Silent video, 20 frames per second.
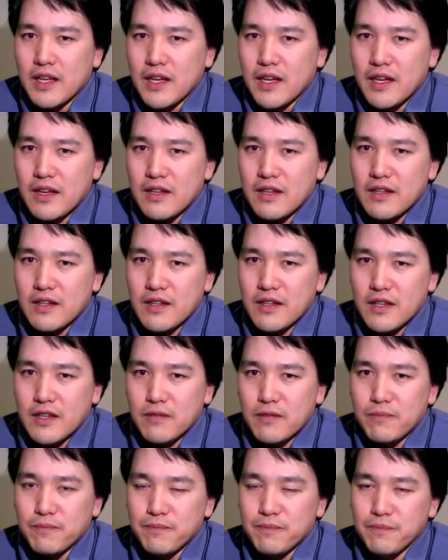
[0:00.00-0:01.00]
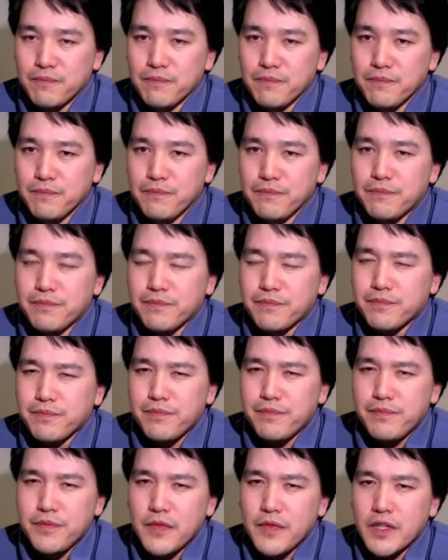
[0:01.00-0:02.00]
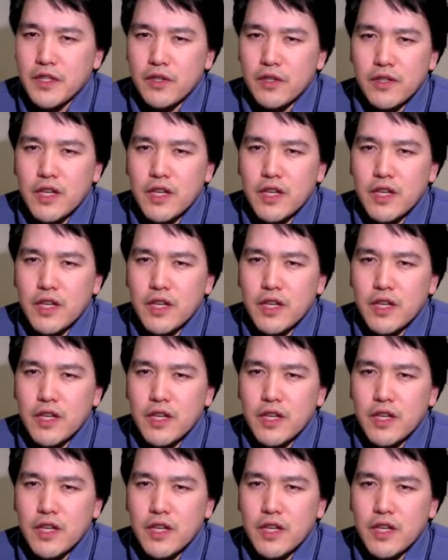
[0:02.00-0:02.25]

And you'll